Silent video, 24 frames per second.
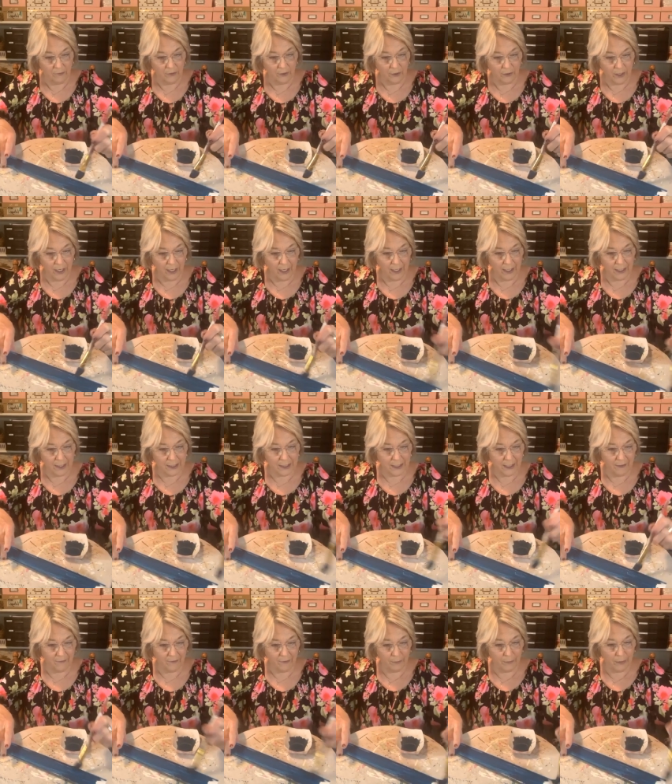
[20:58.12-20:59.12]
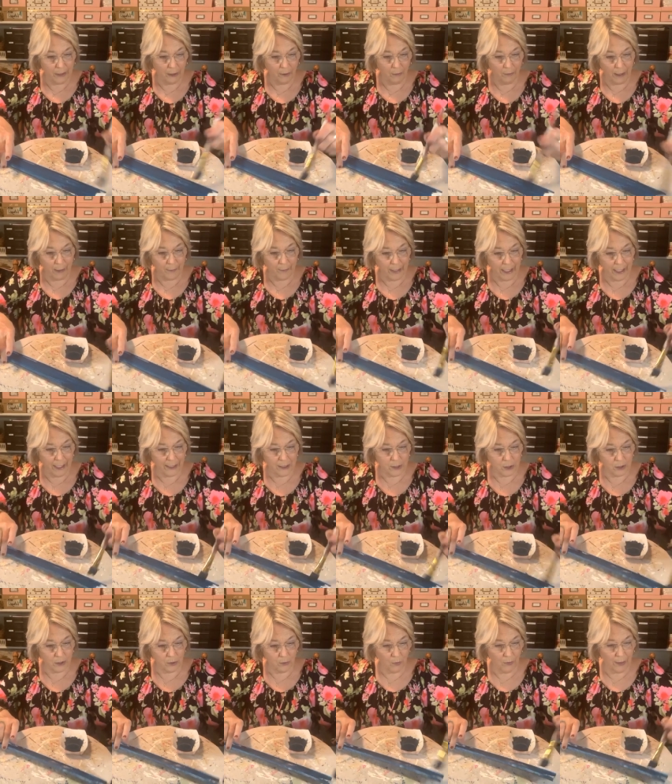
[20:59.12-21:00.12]
If you guys haven't been on my
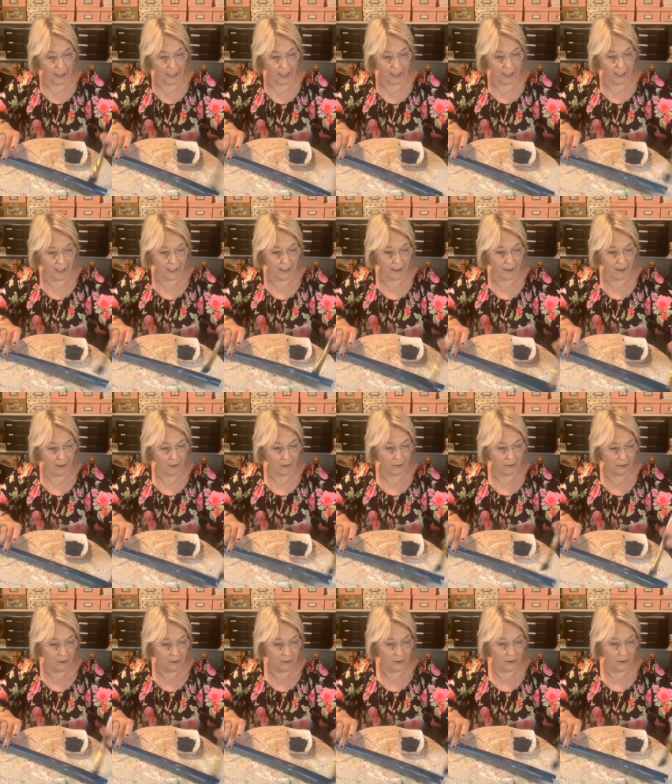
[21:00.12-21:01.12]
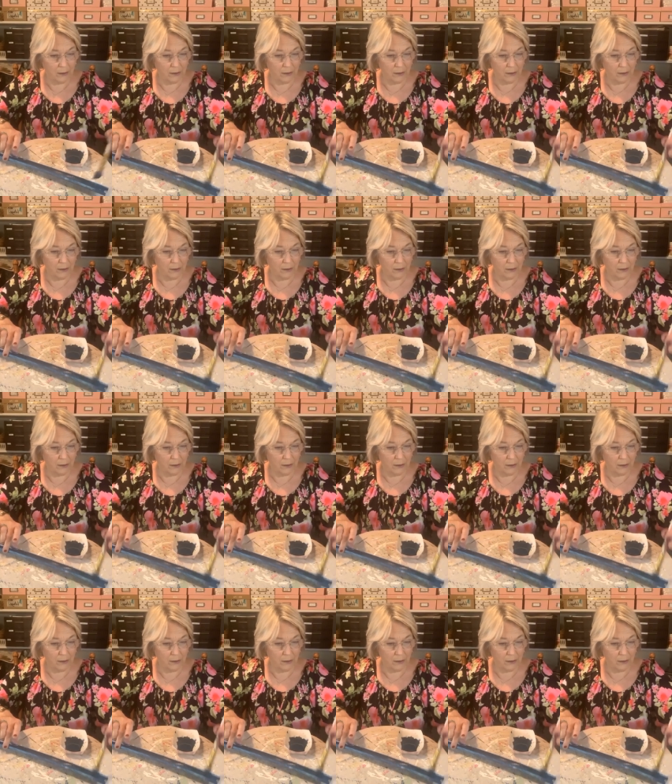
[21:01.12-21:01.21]
page in a while,